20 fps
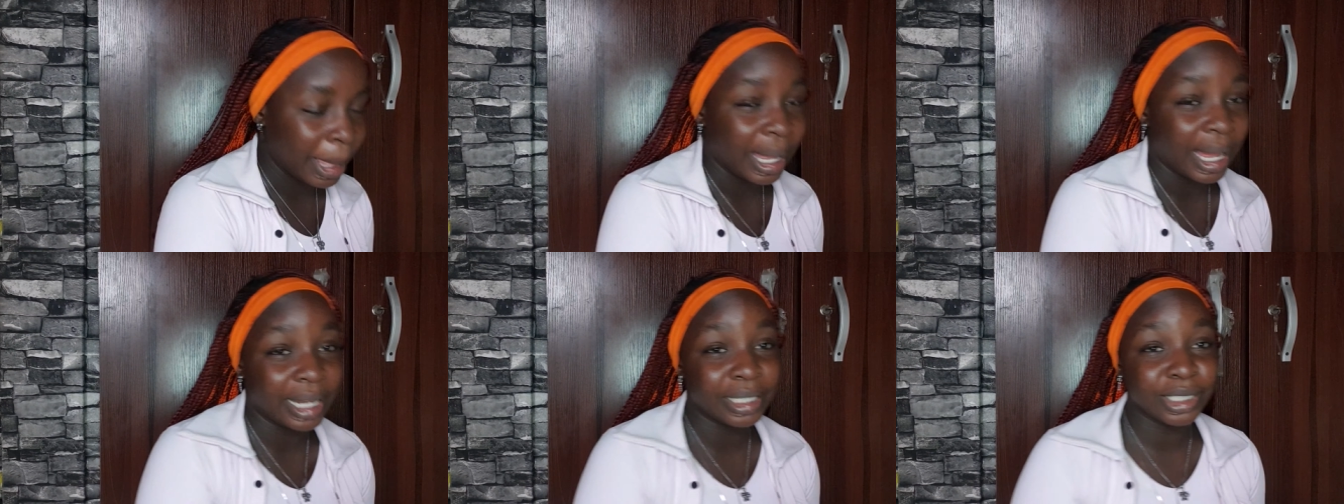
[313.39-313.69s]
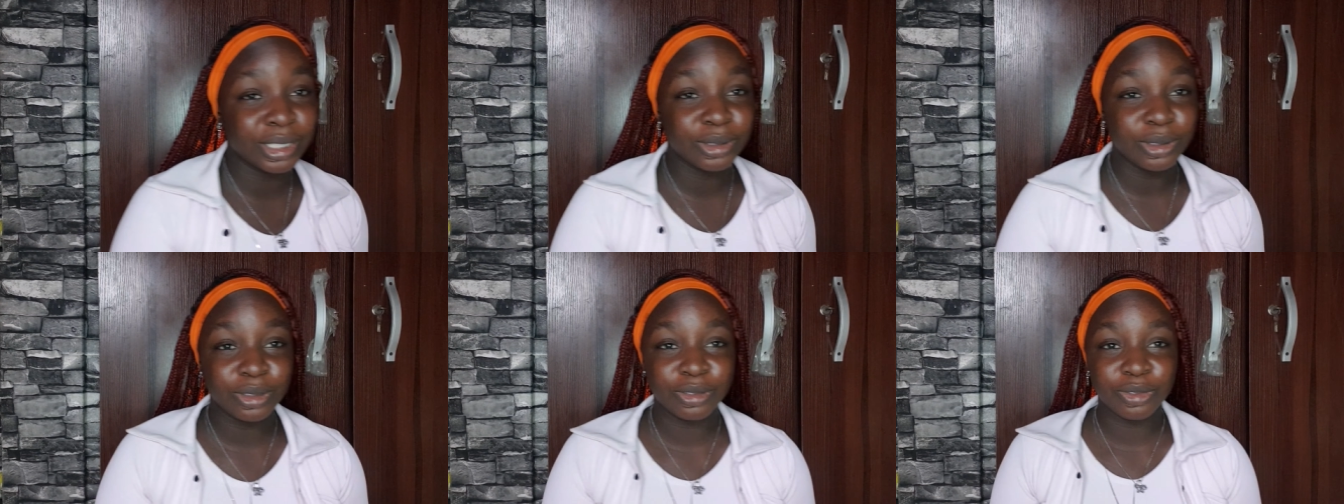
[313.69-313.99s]
and
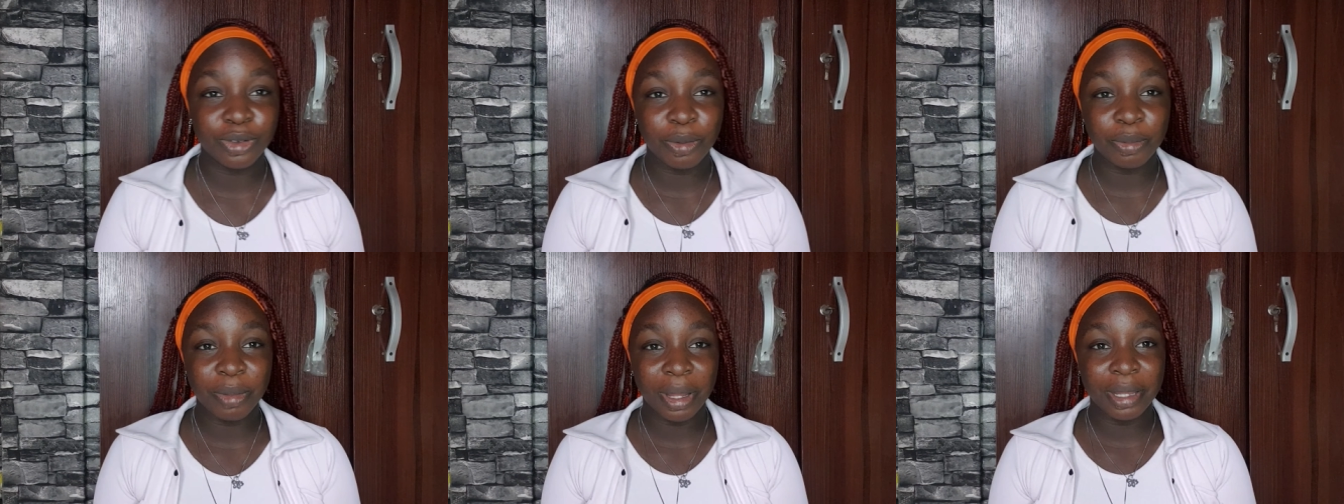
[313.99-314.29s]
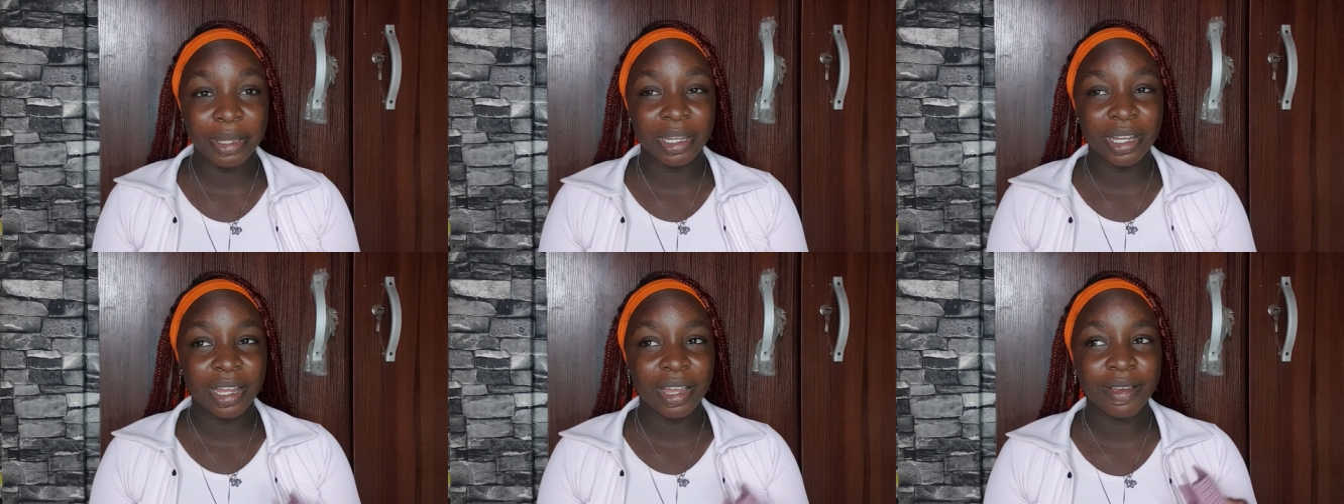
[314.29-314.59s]
it was for
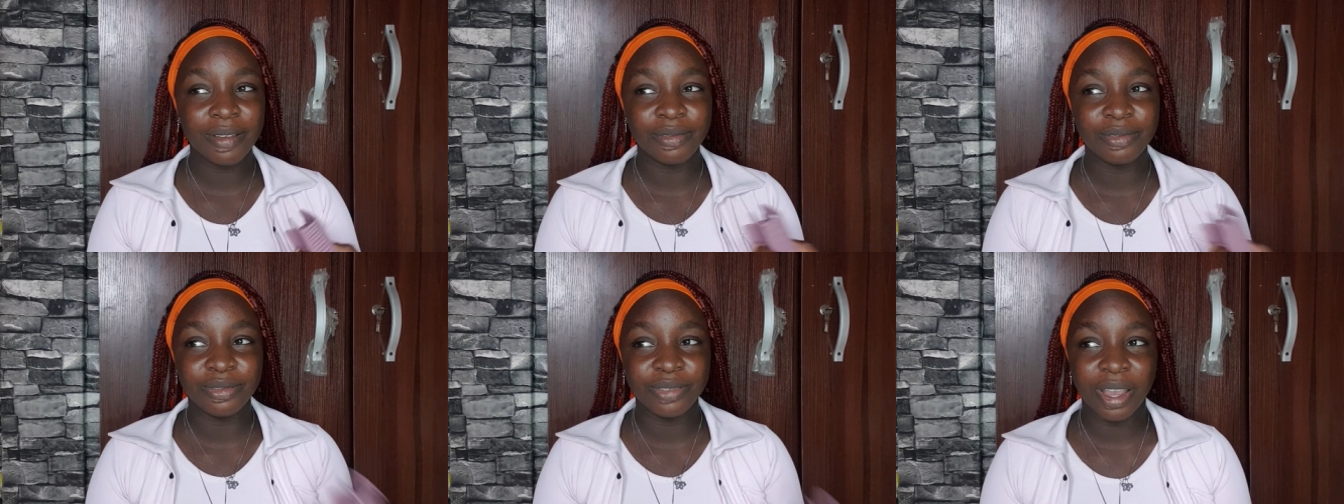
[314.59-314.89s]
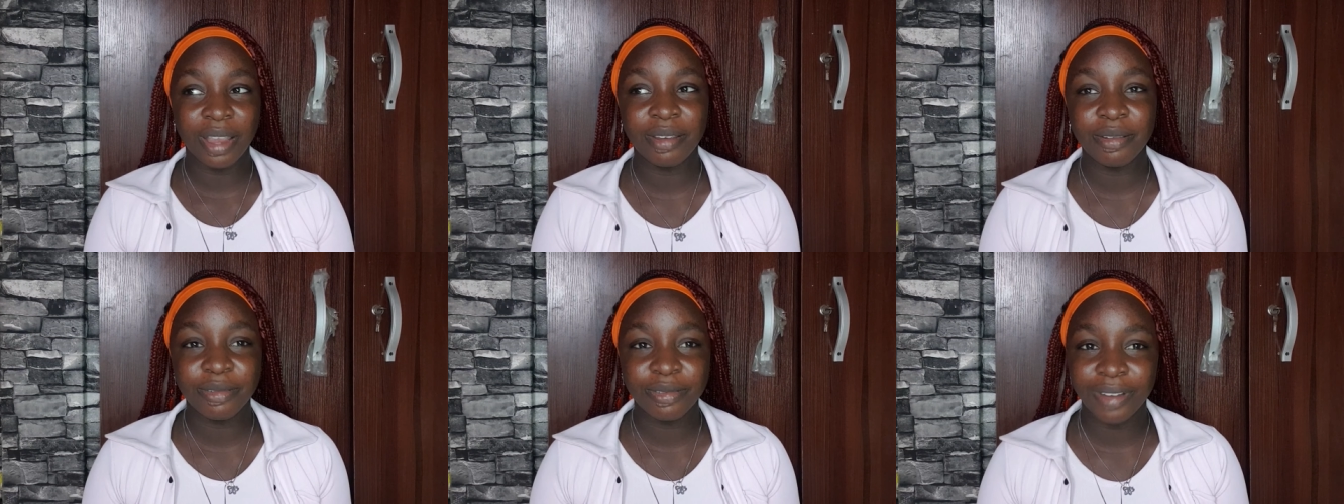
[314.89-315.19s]
my
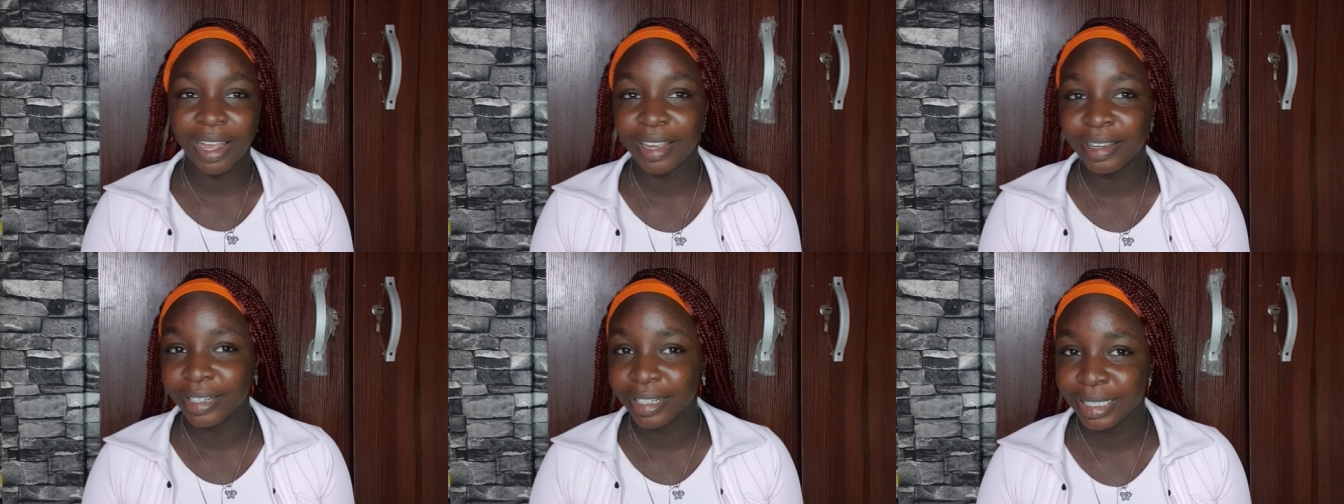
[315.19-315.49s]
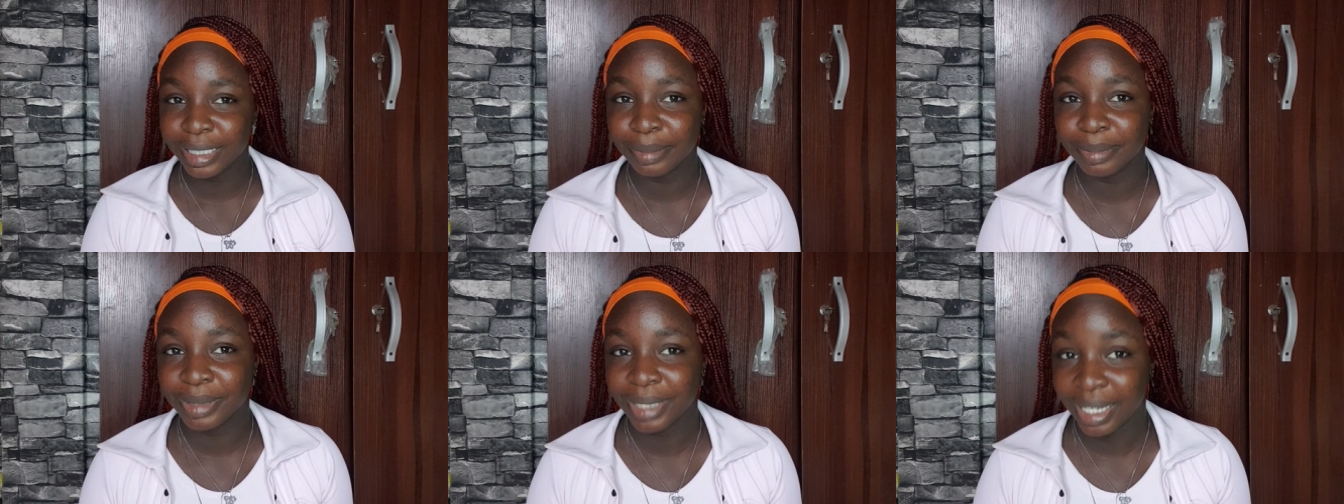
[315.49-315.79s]
very fine
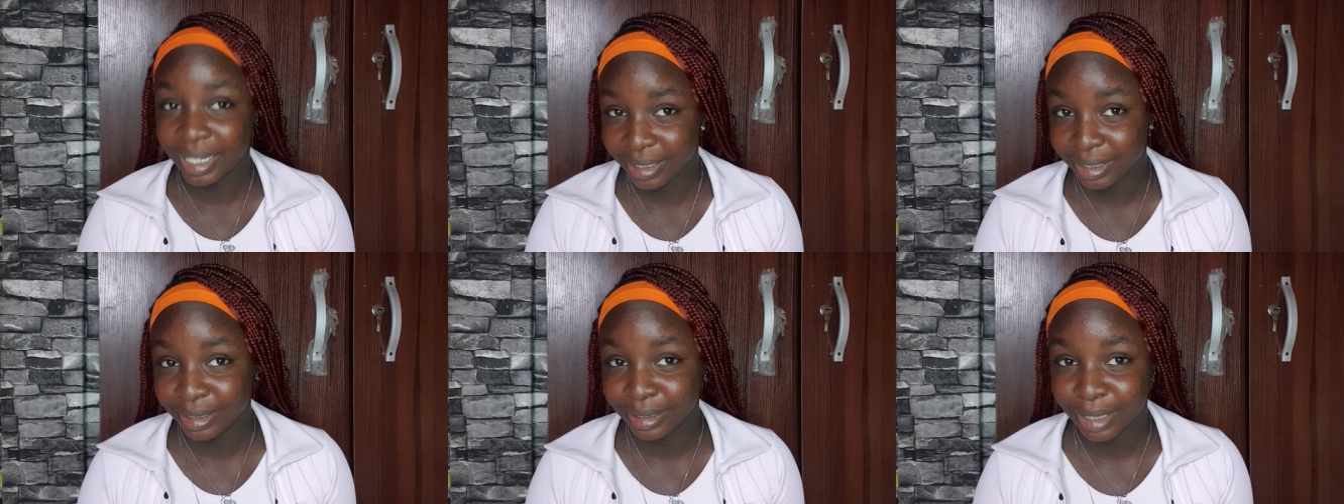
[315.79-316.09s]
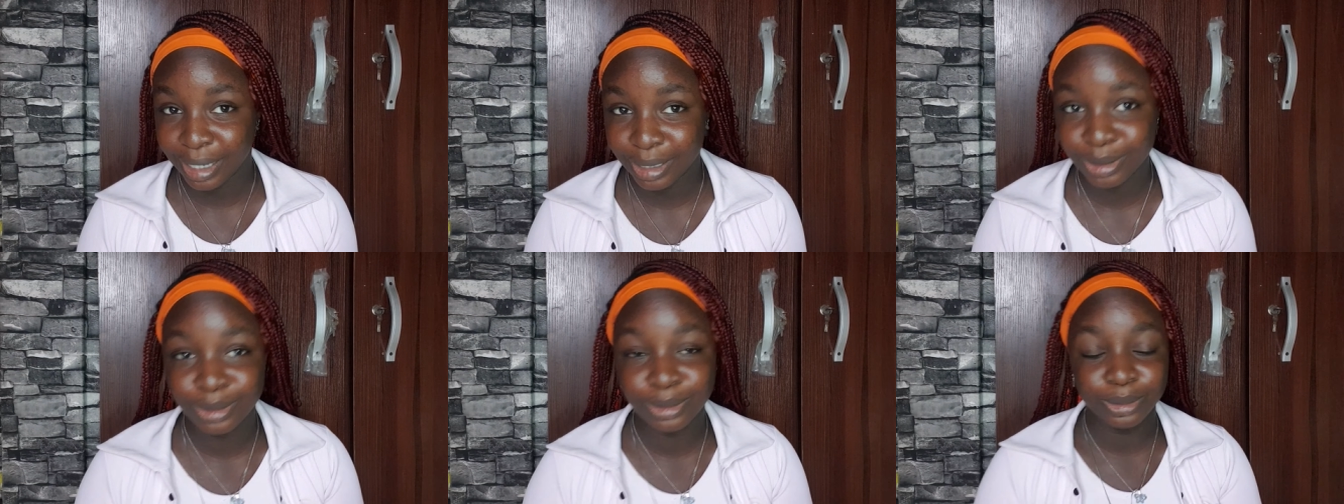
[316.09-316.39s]
clips i did
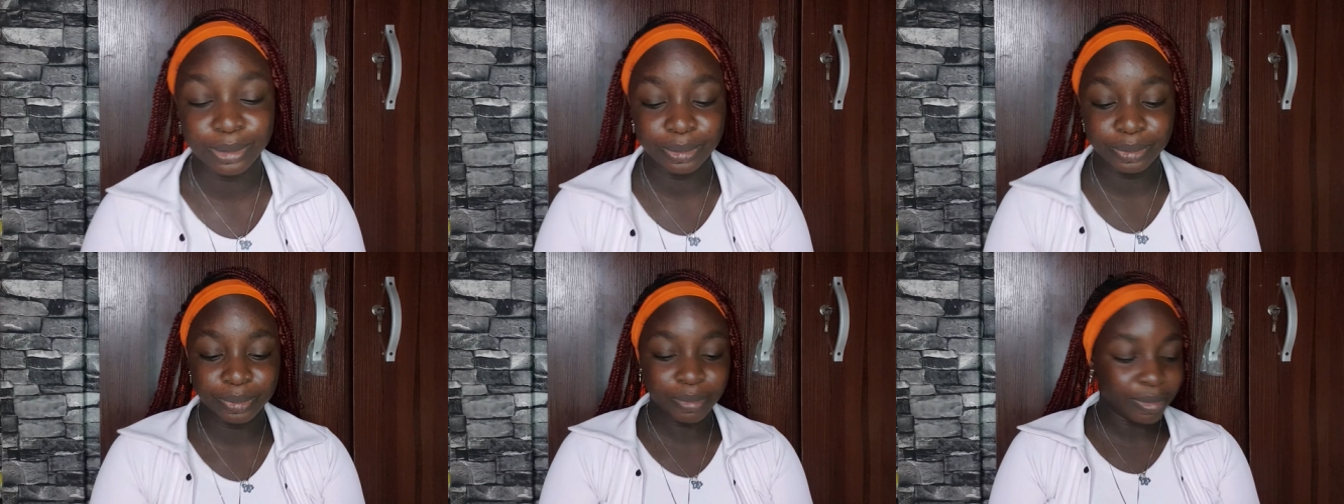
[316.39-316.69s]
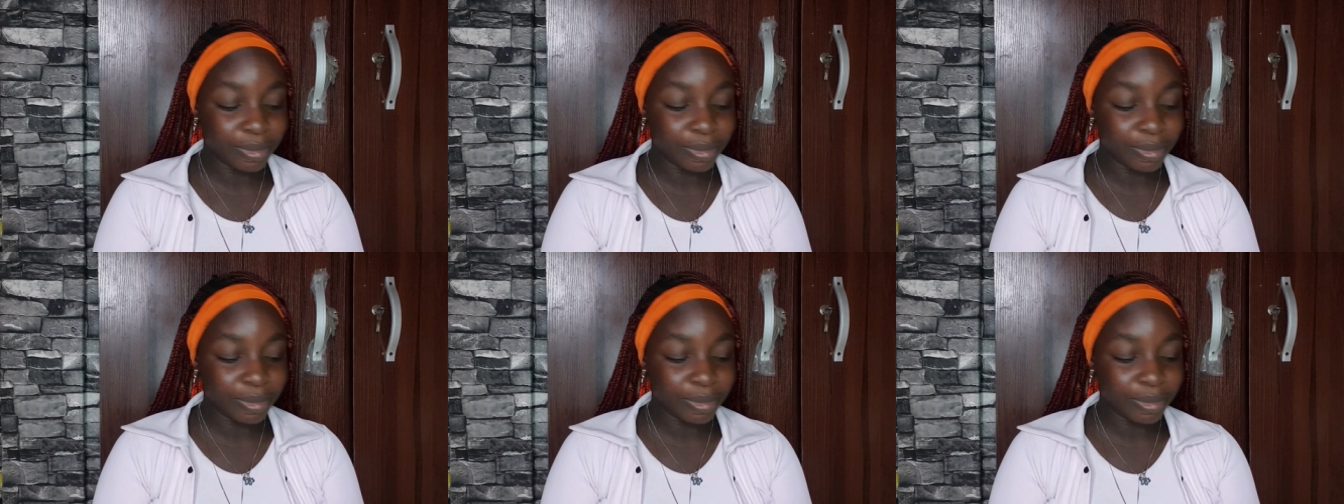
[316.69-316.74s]
that too